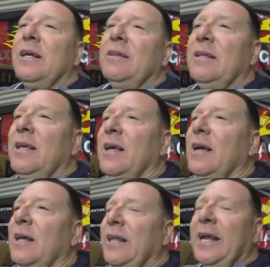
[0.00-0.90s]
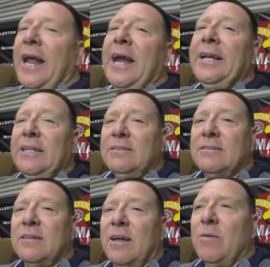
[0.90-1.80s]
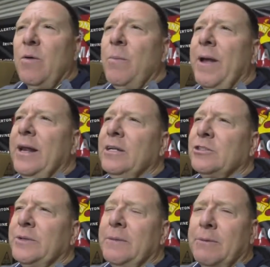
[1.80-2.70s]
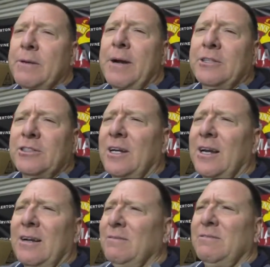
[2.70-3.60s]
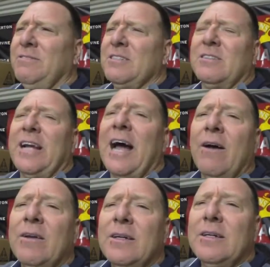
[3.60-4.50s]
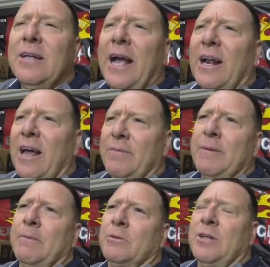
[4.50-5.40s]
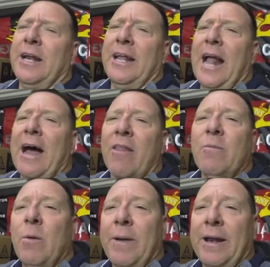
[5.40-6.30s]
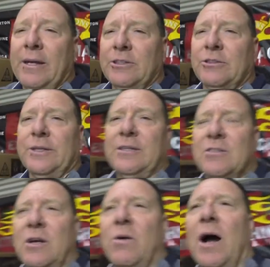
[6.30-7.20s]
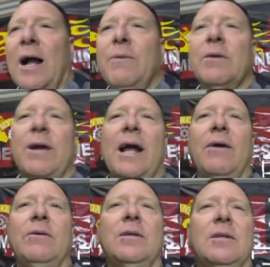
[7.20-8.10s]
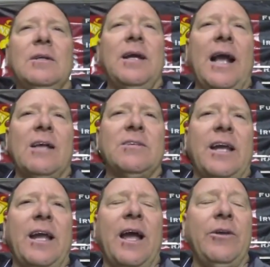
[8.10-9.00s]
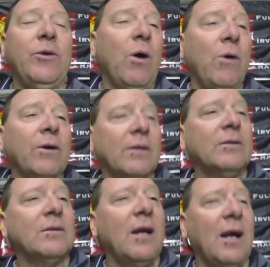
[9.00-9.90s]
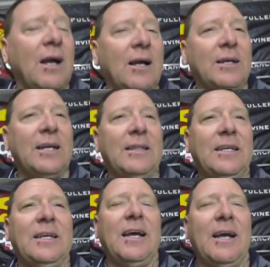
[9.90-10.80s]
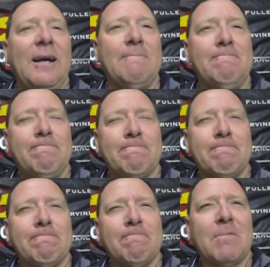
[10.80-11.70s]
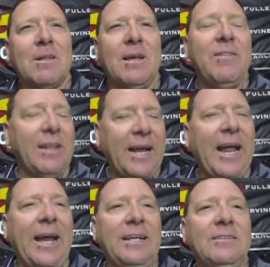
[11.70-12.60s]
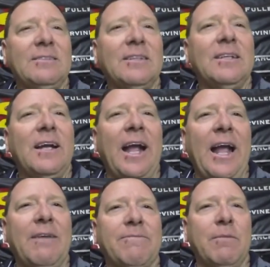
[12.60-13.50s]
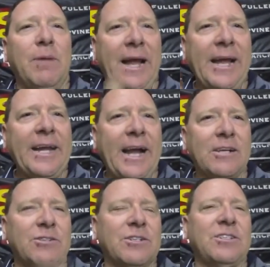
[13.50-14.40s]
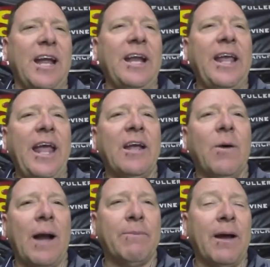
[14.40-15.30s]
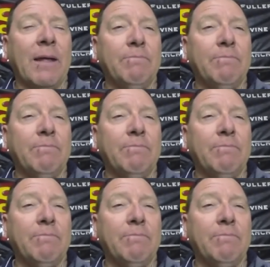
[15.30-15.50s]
In the late 80s, the moped industry had pretty much fizzled out, and a lot of people were trying to get out of the moped industry. So I went around as a new owner in the late 80s, and from Lancaster to San Diego, I probably